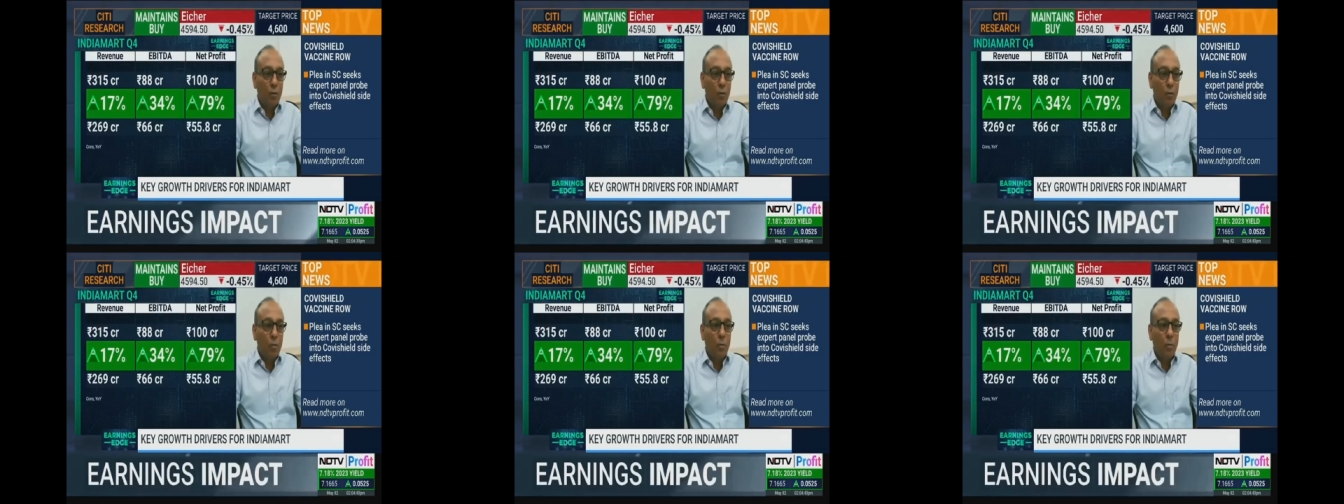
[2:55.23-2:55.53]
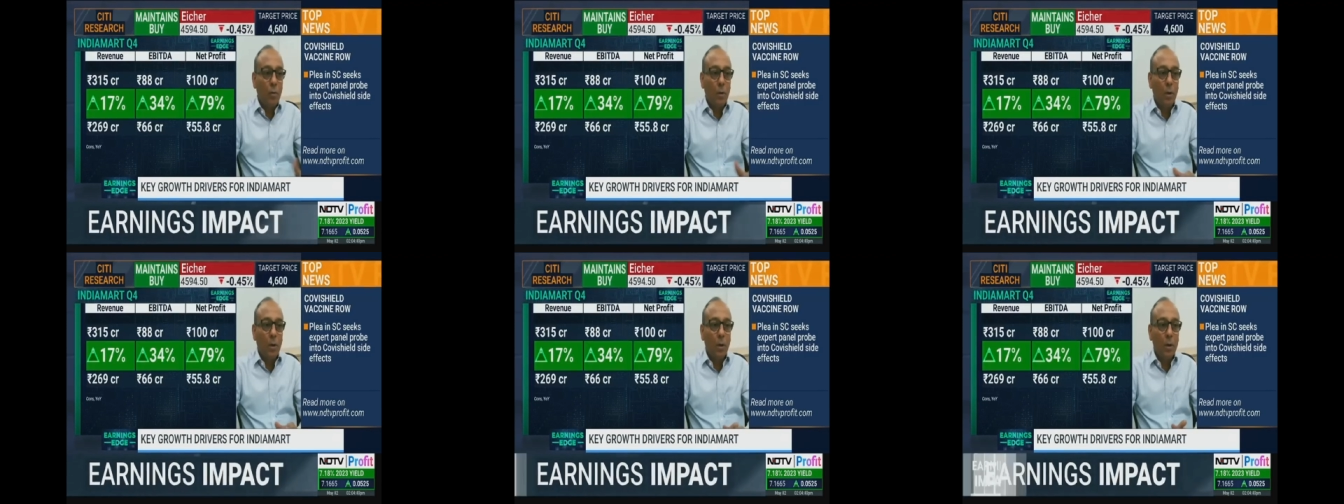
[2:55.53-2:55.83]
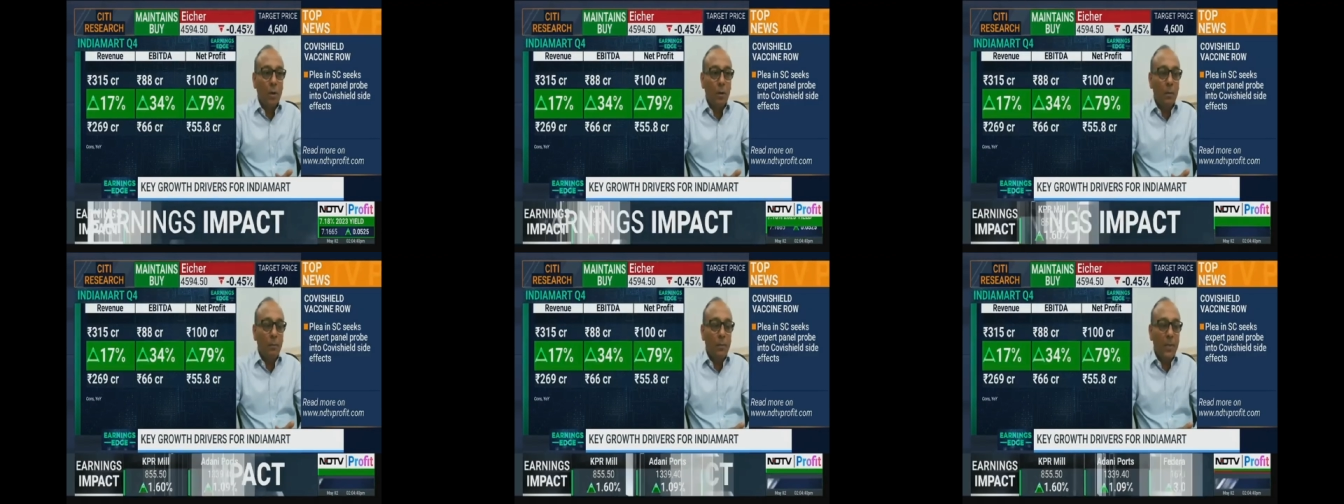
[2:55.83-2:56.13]
to
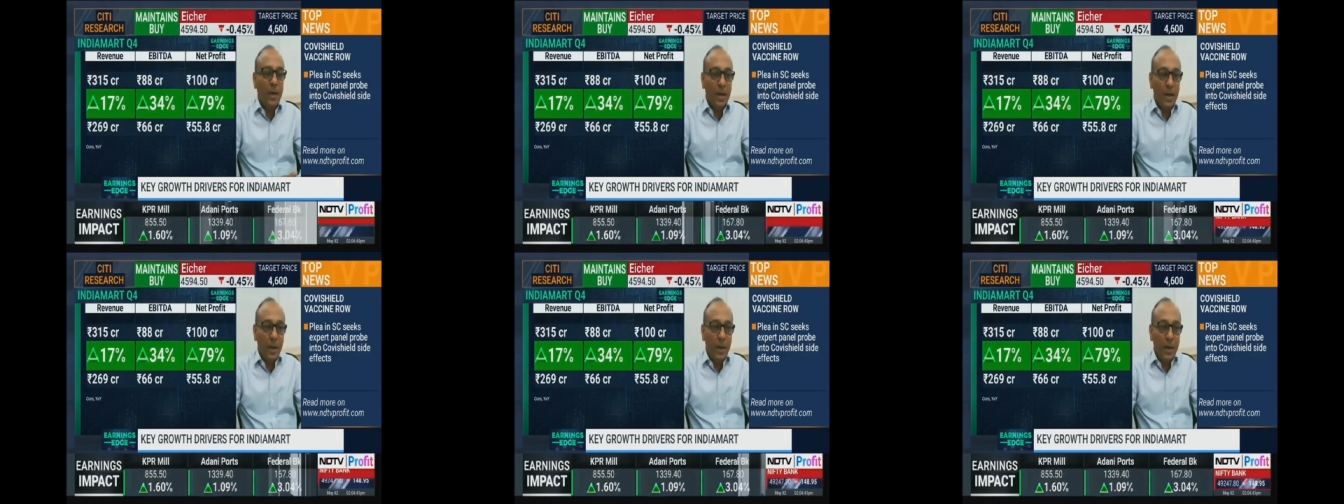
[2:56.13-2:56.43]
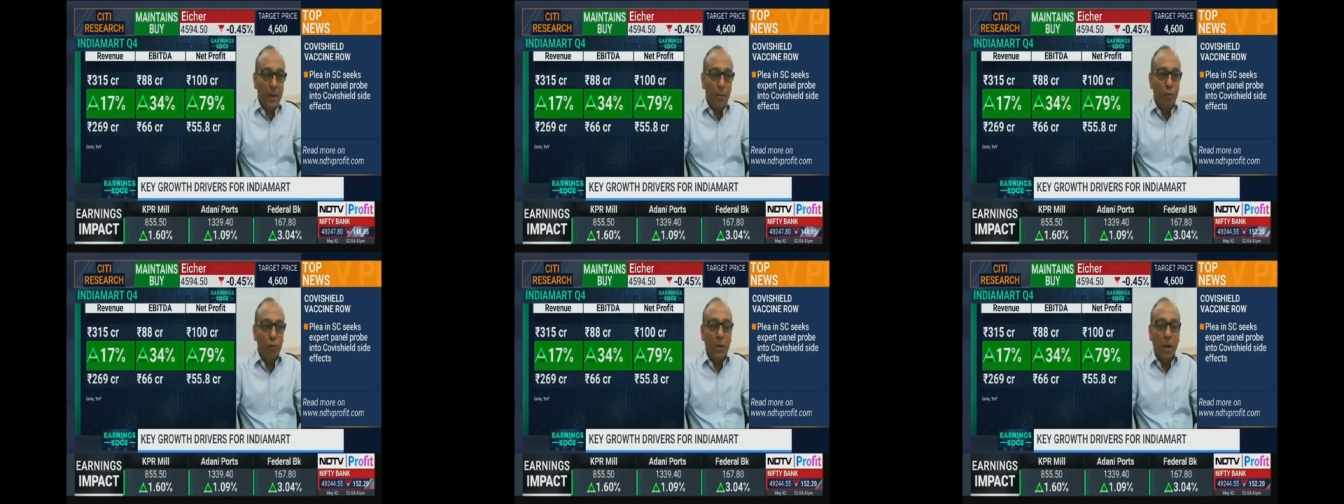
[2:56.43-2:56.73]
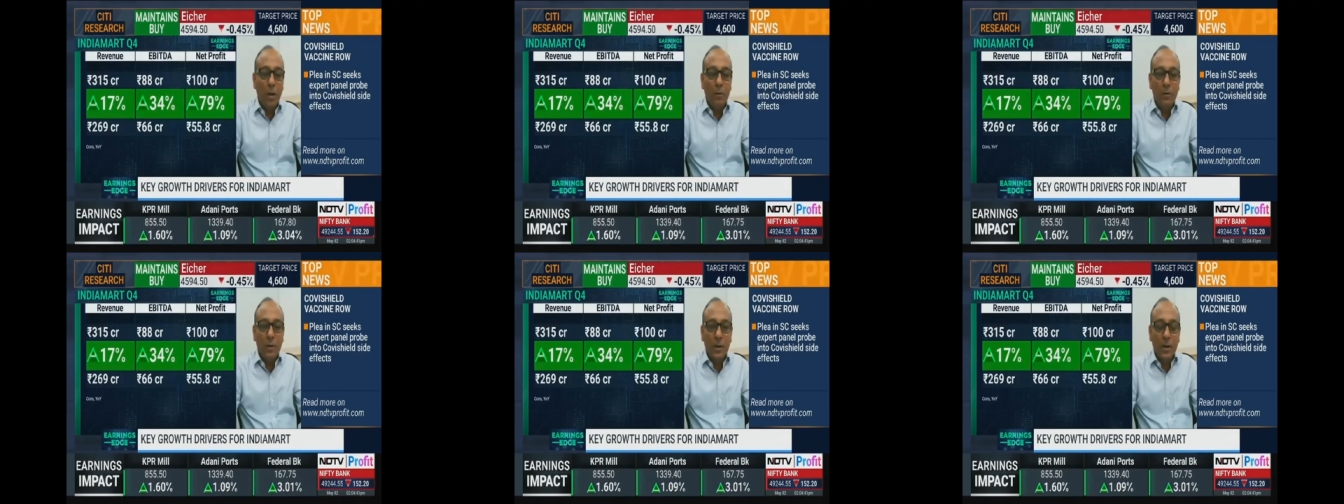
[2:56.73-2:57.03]
uh, barely
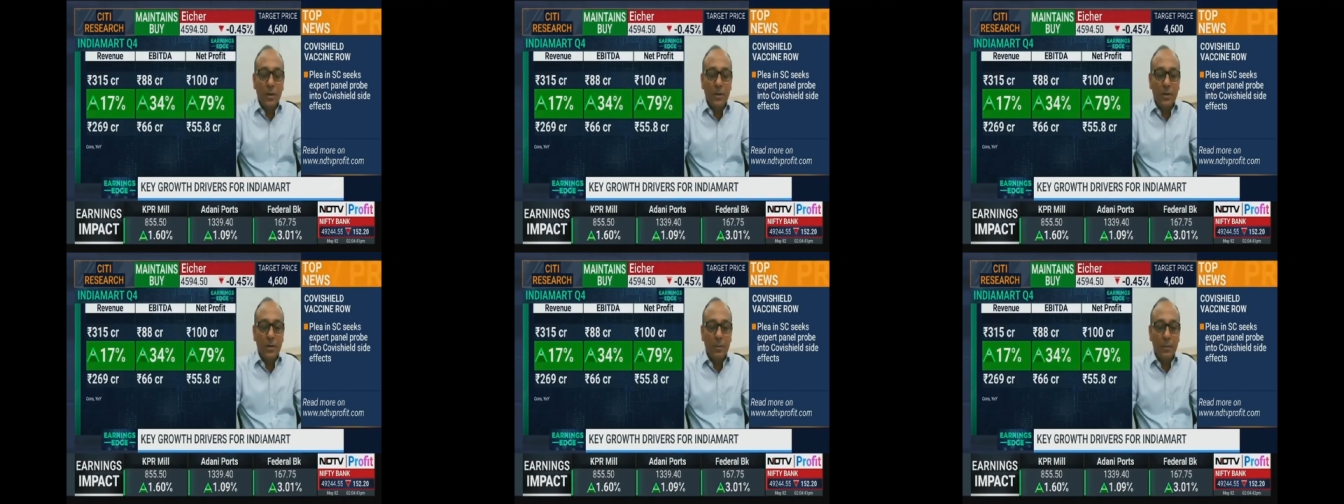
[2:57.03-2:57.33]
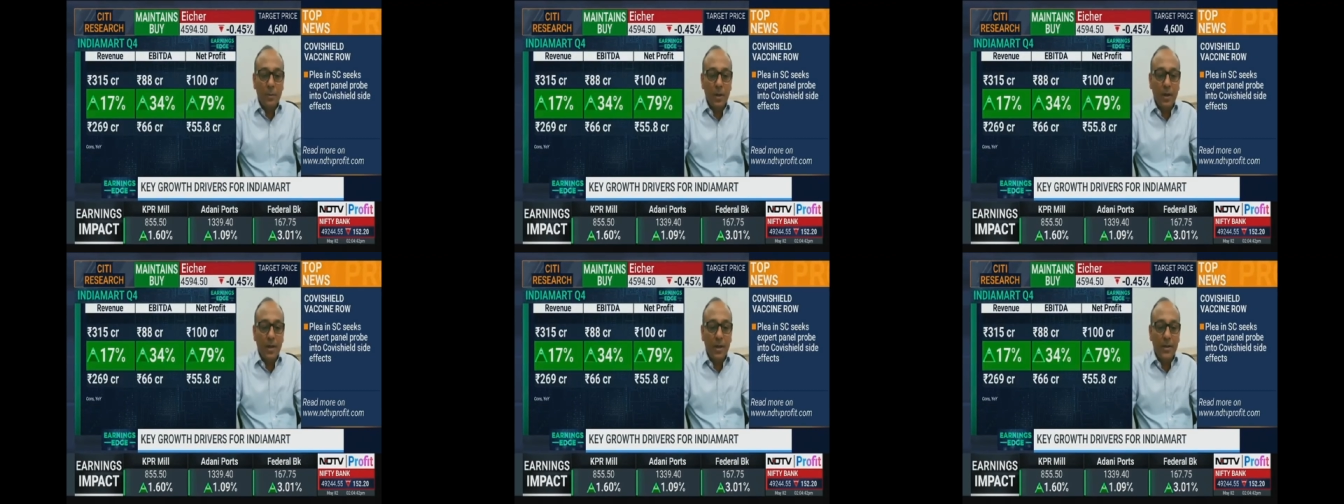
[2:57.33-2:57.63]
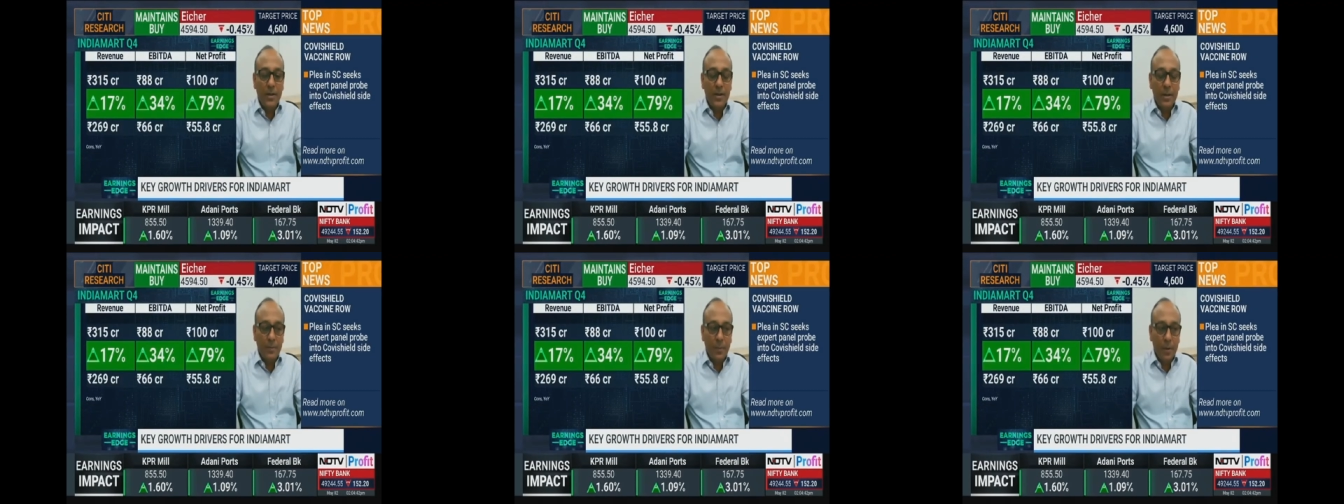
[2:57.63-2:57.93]
two thousand
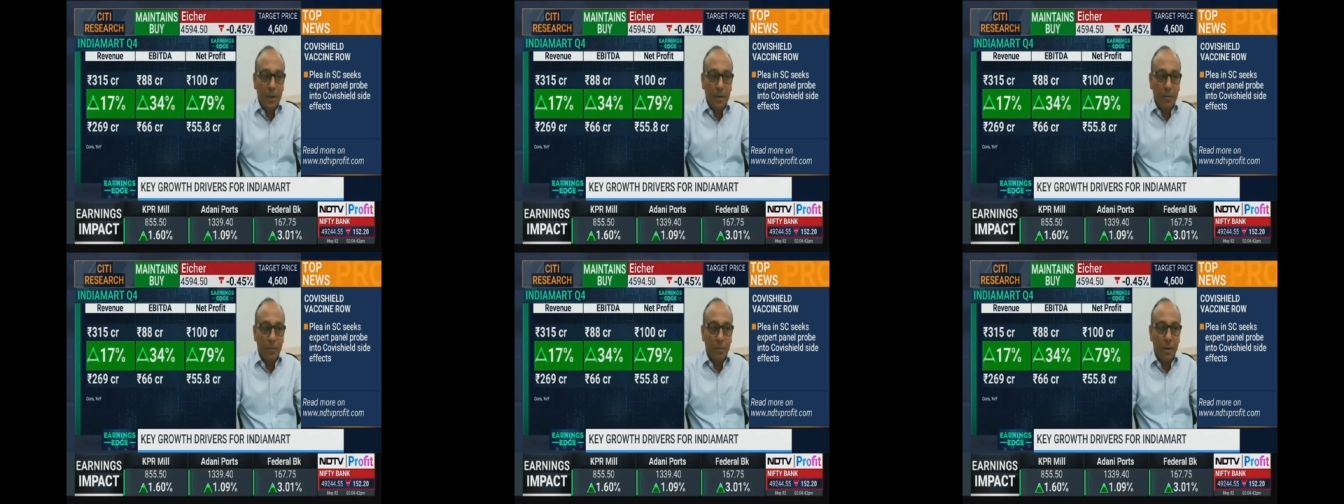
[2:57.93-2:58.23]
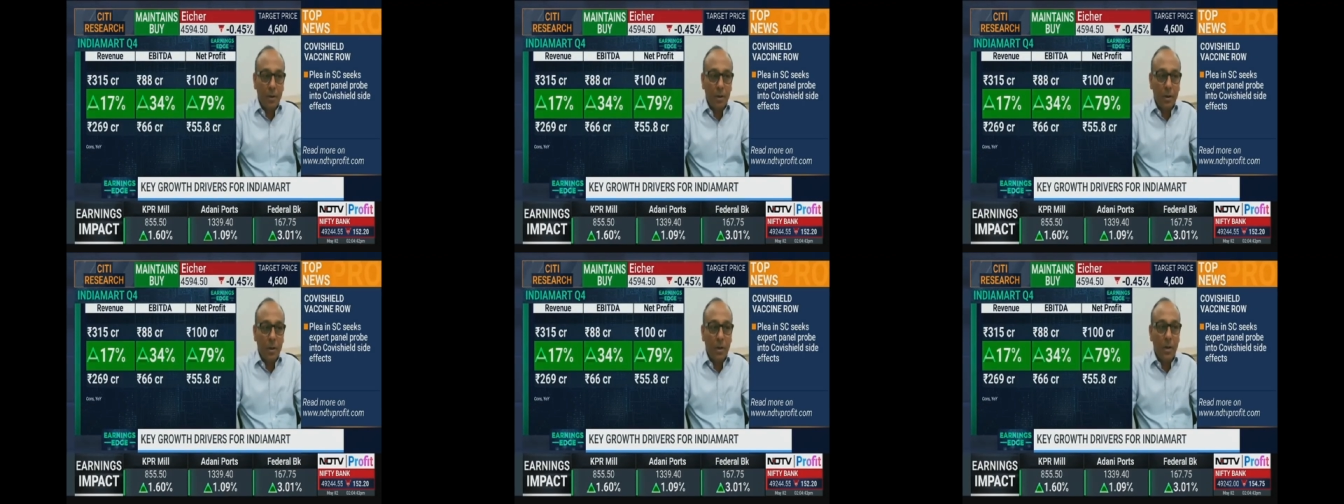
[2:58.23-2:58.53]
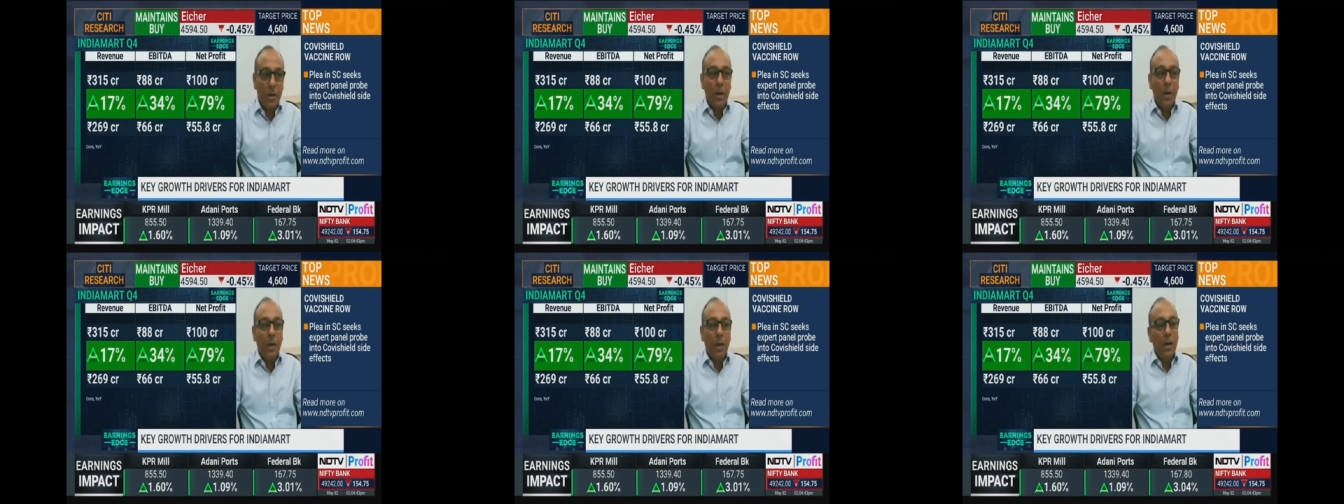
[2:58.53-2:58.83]
customer addition per
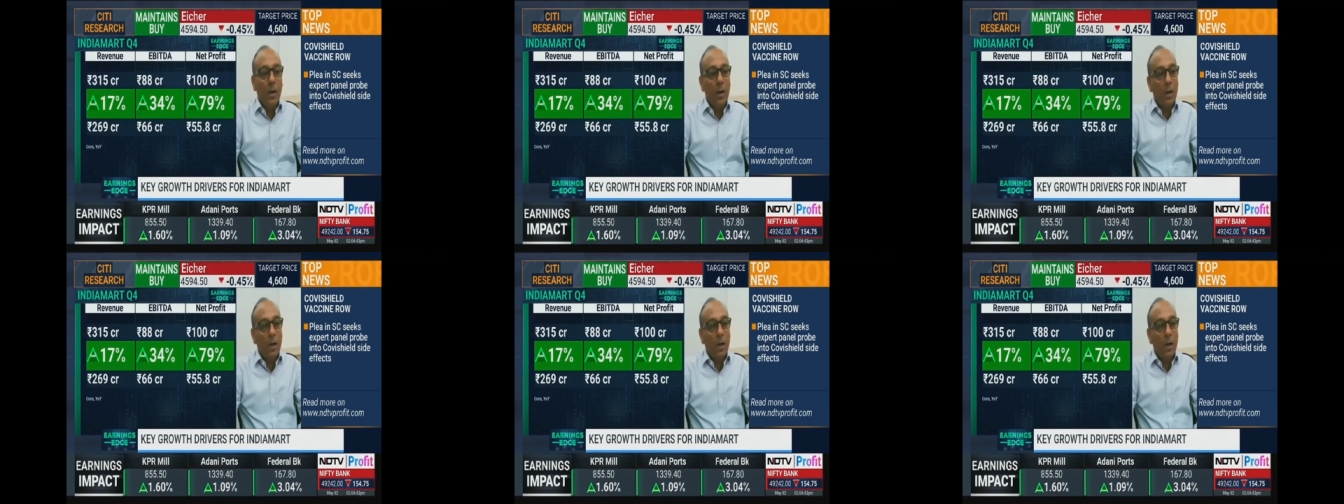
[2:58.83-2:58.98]
quarter,